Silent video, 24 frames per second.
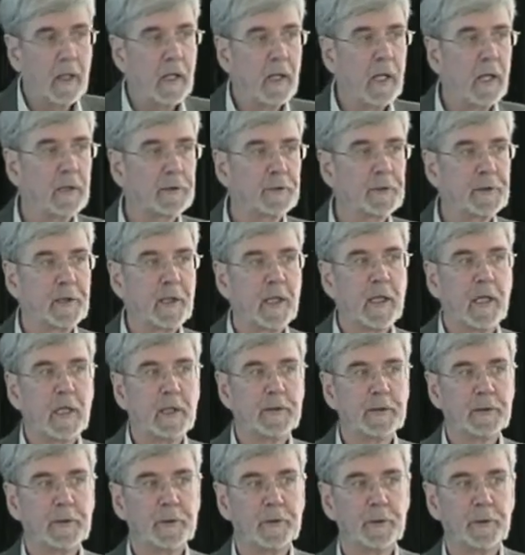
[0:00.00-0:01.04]
Our
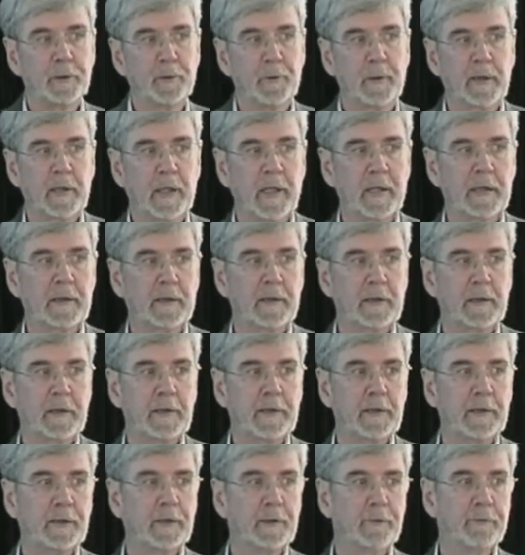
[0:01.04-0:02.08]
charge in doing that
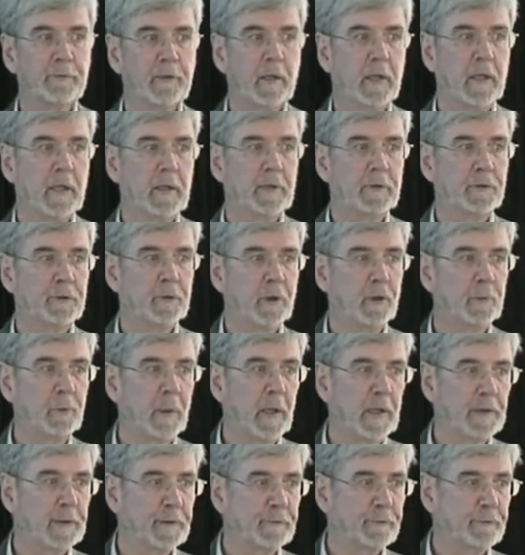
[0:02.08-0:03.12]
is to find
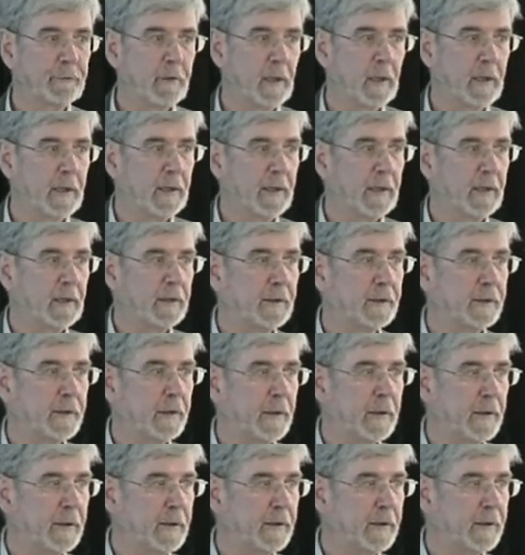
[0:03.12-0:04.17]
robust findings
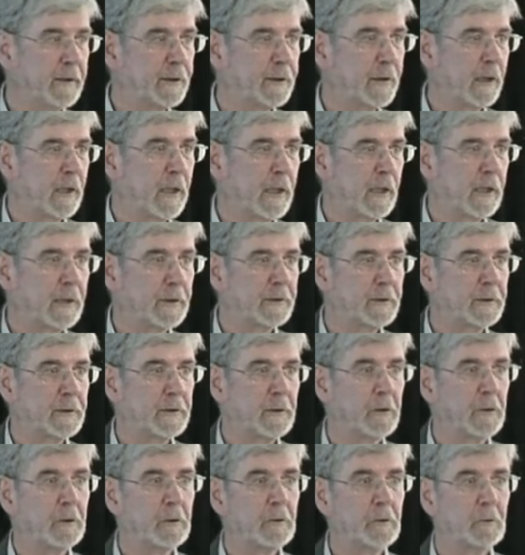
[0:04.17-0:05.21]
in the science.
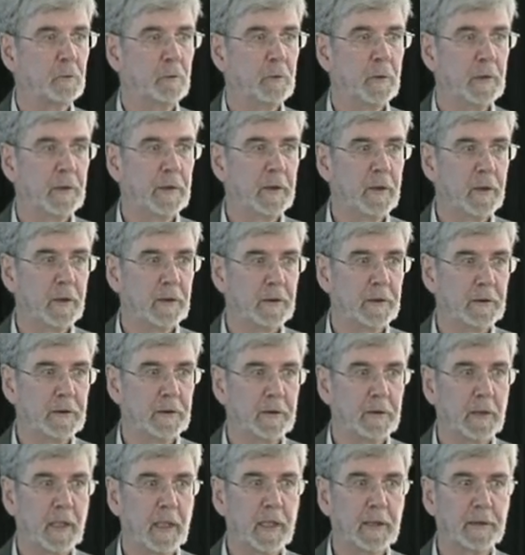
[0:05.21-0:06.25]
We're not
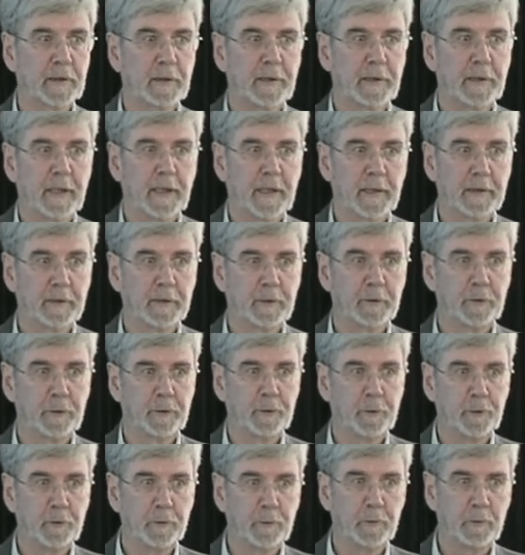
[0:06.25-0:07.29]
actually there to
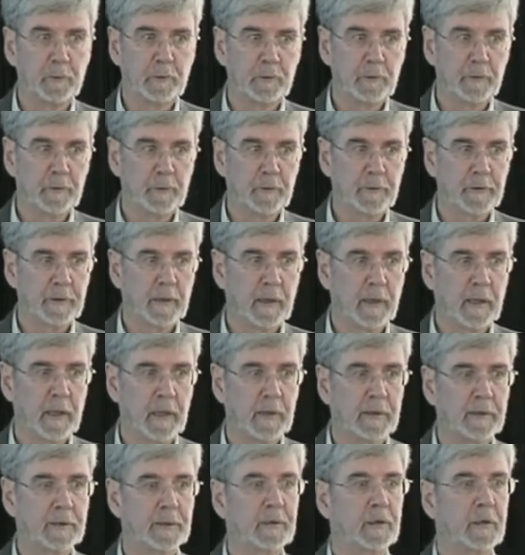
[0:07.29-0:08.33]
do new
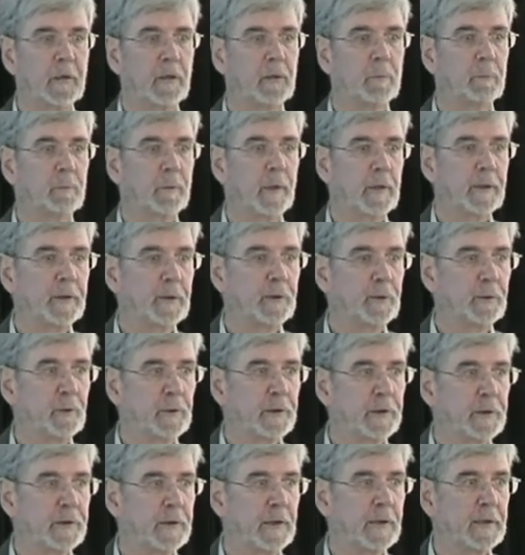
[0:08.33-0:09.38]
science, but to
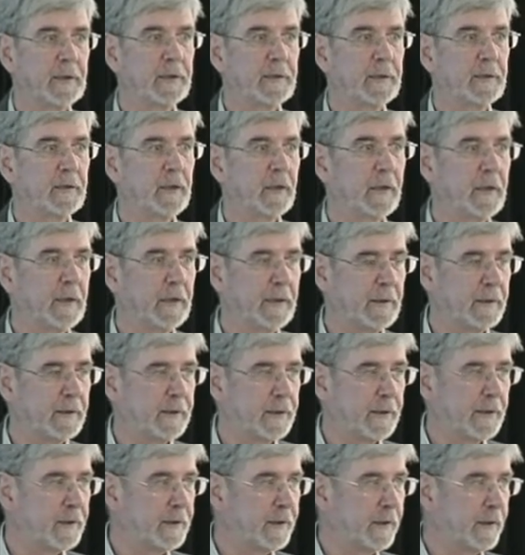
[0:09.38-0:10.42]
assess the
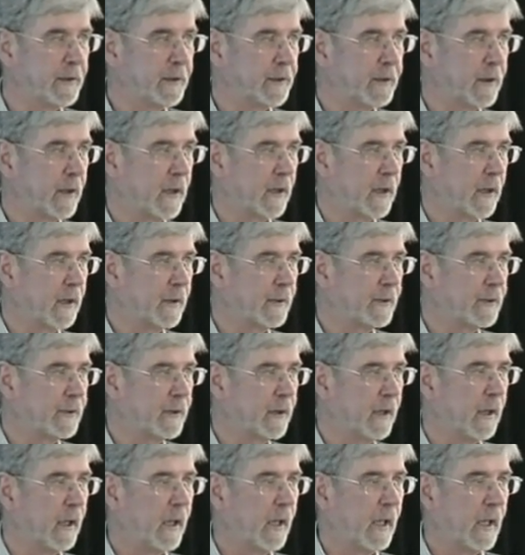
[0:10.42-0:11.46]
existing science
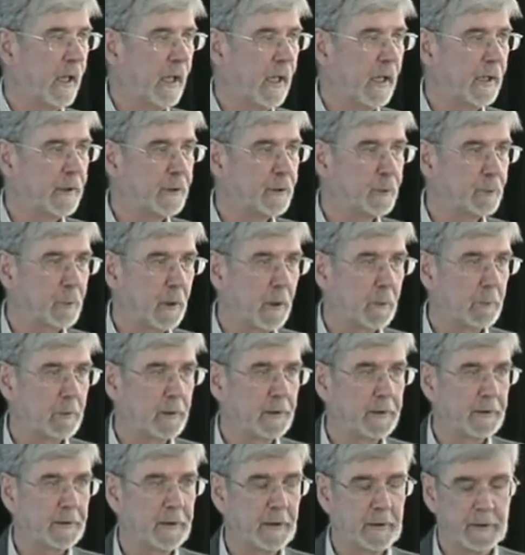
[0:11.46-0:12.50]
as
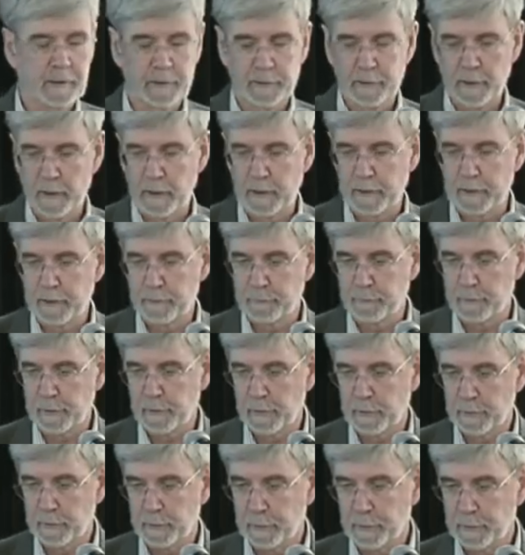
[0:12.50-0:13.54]
published in the scientific
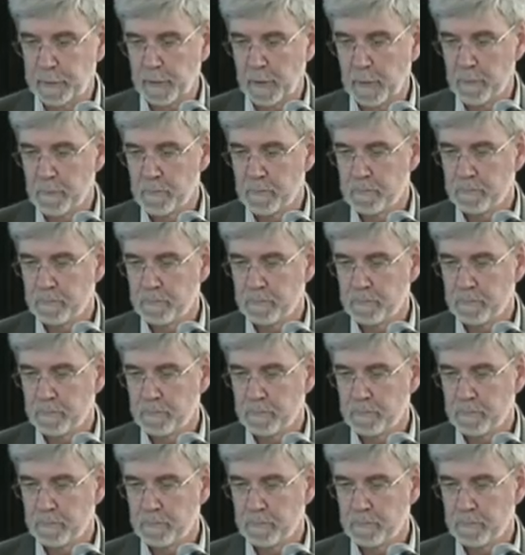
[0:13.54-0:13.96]
literature.